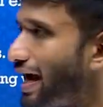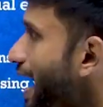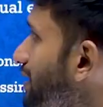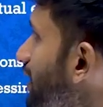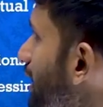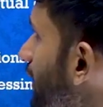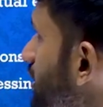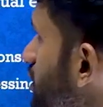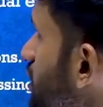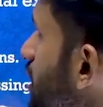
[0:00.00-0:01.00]
and English.
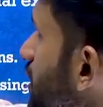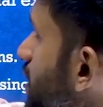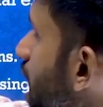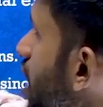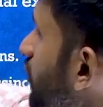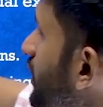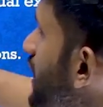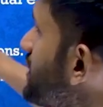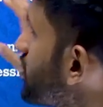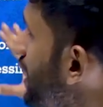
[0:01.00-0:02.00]
Now test
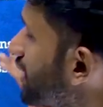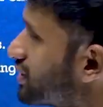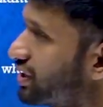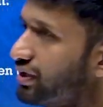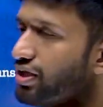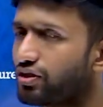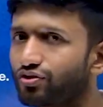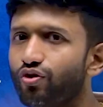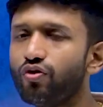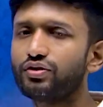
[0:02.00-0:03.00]
strategy.
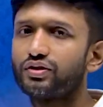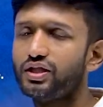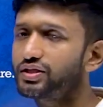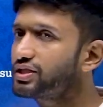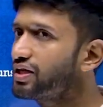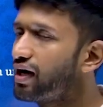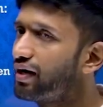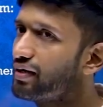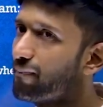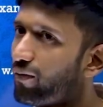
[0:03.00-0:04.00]
So this is an
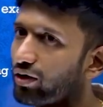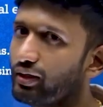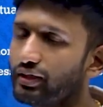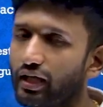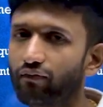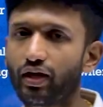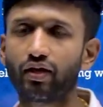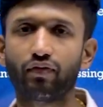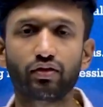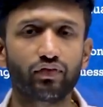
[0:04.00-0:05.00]
important thing
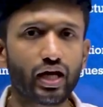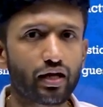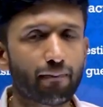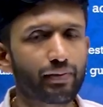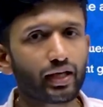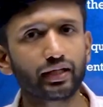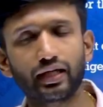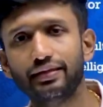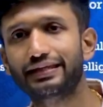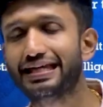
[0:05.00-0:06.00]
whenever we are appearing
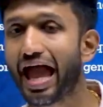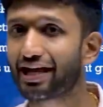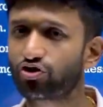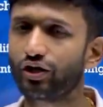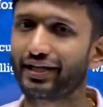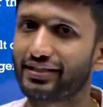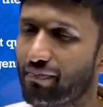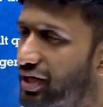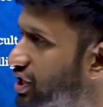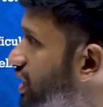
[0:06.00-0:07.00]
in the actual
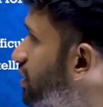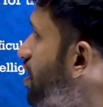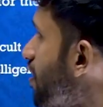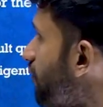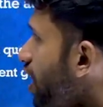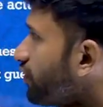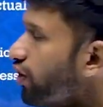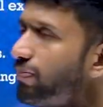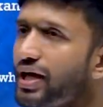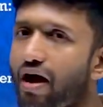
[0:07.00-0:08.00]
examination. What would
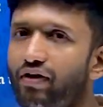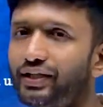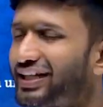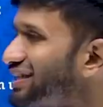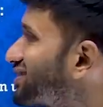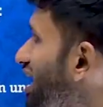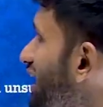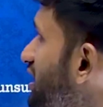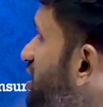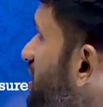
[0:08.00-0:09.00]
be our test
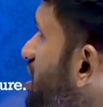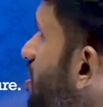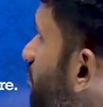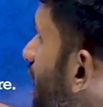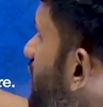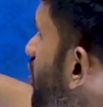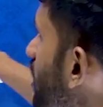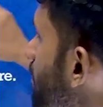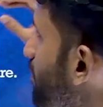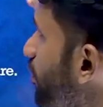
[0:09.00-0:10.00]
strategy? Plan your
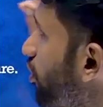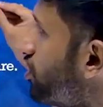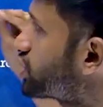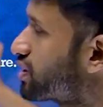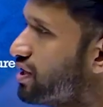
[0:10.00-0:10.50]
approach